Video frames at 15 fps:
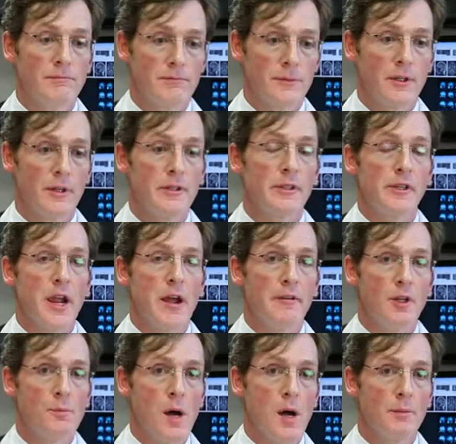It's good that you have
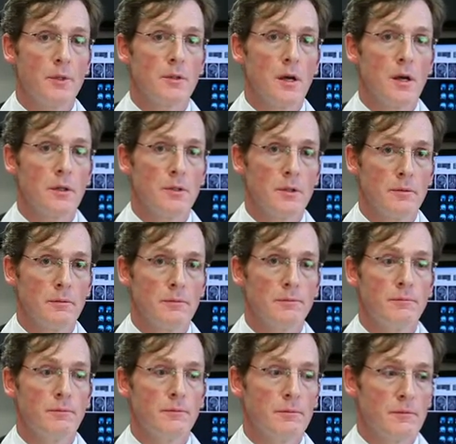your mom to talk to
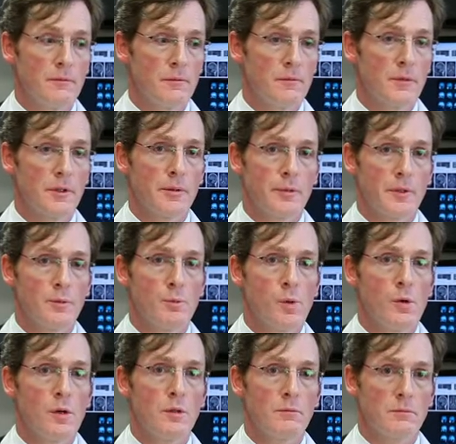for some
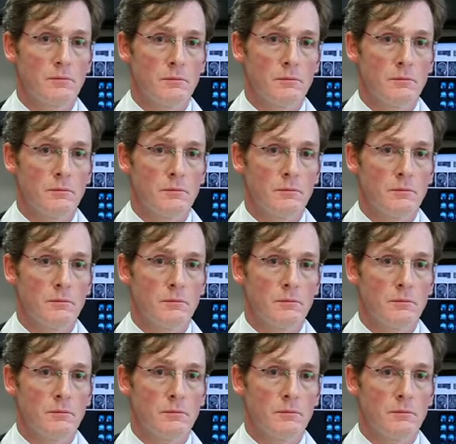support.